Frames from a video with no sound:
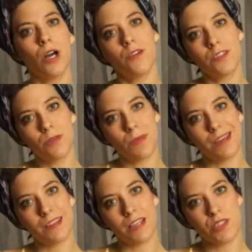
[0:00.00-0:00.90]
often
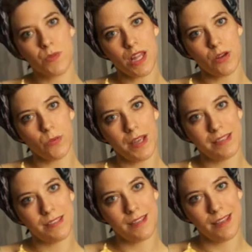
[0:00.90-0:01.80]
make things without a
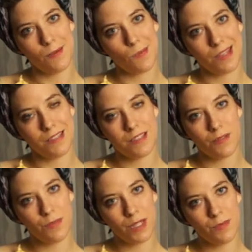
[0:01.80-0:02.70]
waist seam, and
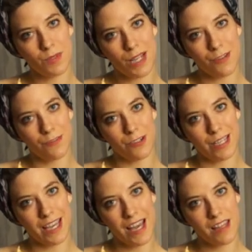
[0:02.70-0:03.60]
sometimes I
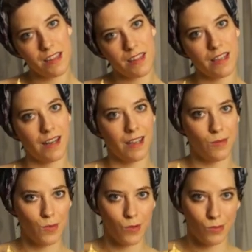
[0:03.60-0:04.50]
forget that I
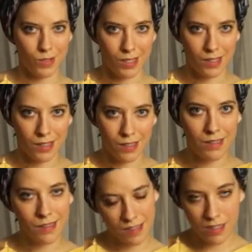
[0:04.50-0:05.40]
am only
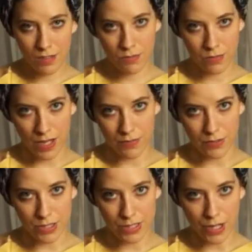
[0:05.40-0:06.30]
5
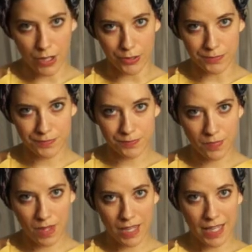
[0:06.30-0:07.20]
foot tall.
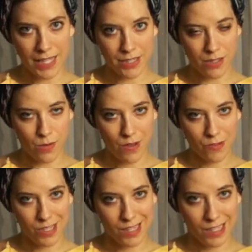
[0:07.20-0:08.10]
And so
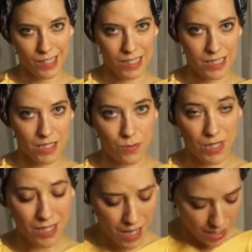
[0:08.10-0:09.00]
everything needs to be
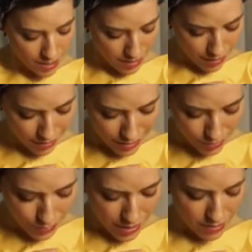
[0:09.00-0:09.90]
cut a
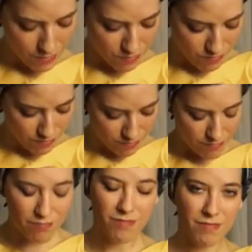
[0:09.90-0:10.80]
little bit
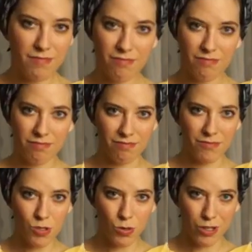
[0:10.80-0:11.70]

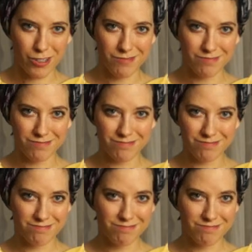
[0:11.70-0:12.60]
shorter.
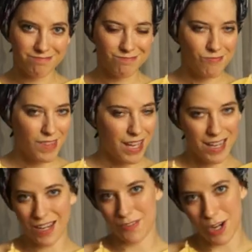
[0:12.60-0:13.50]

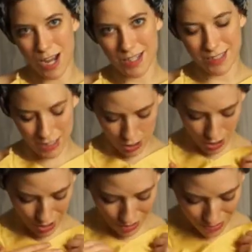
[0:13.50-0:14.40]
And I forgot.
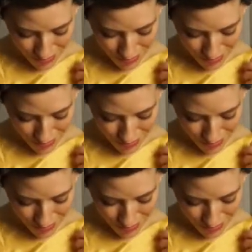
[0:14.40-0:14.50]
So